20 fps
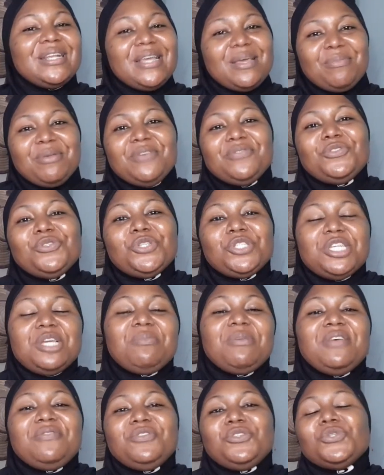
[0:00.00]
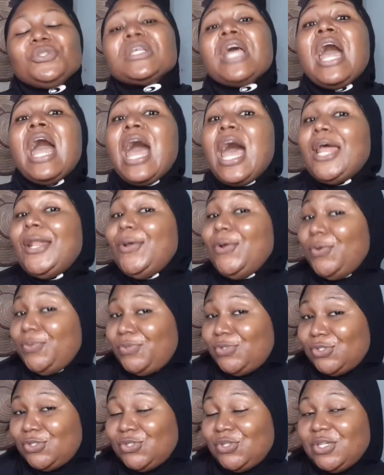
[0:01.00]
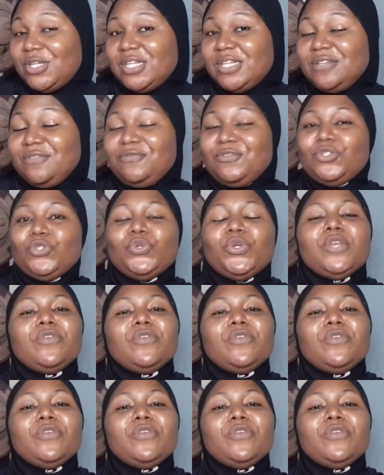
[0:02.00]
like my video, share my videos, and hope to see you in another video.